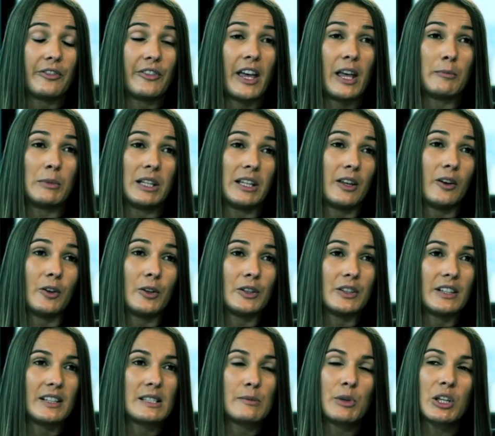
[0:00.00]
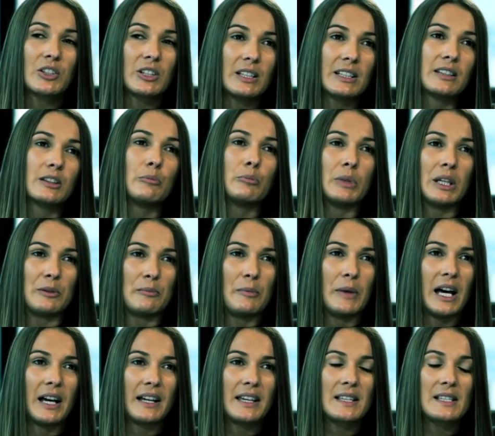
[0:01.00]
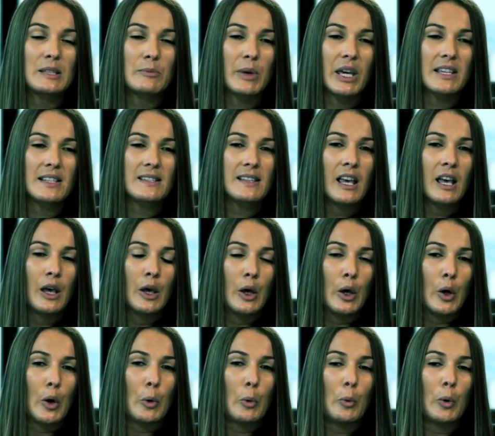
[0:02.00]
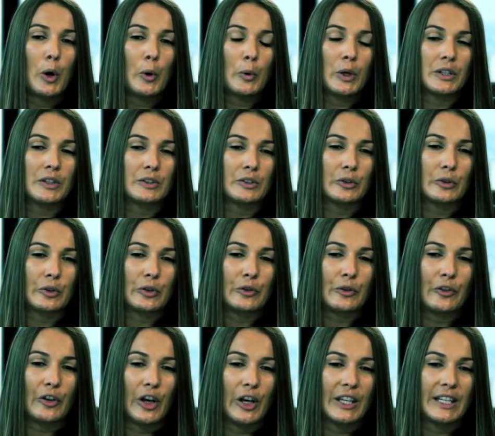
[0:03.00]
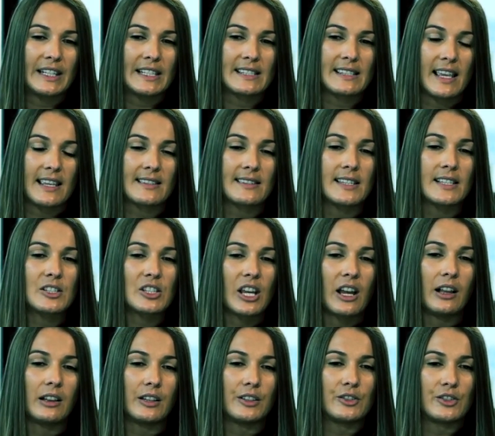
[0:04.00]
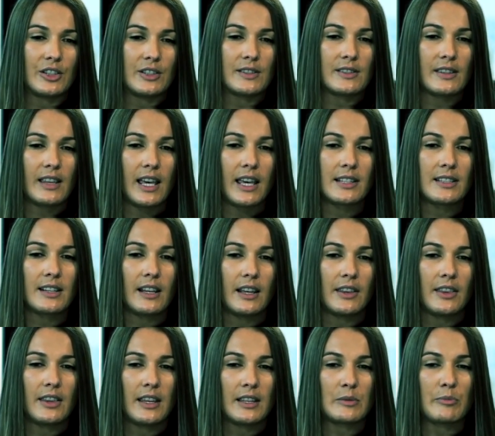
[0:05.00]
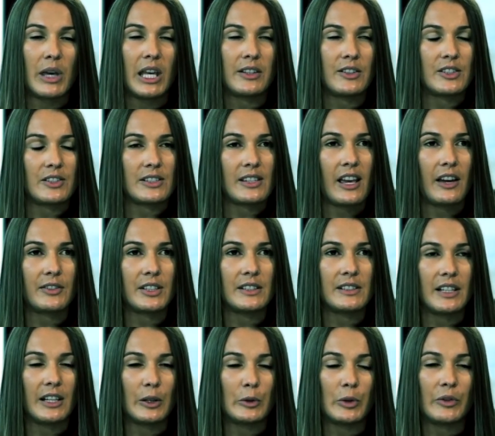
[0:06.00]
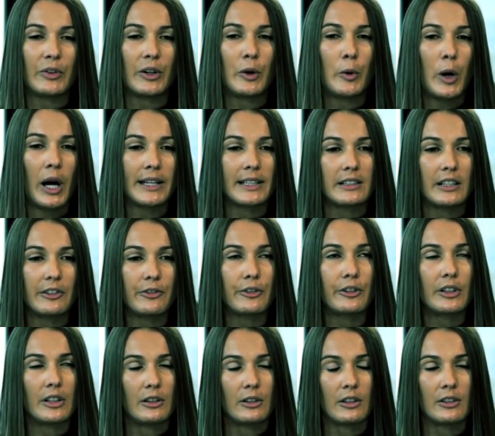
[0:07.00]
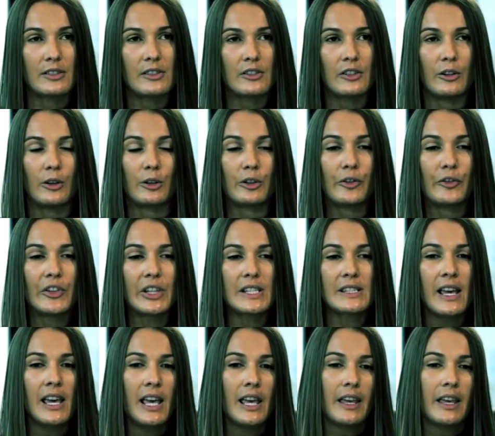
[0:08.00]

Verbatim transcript: family owned, especially in the mid market space what we do find is, is the challenges that uh, these managers have to deal with are quite different across geographies.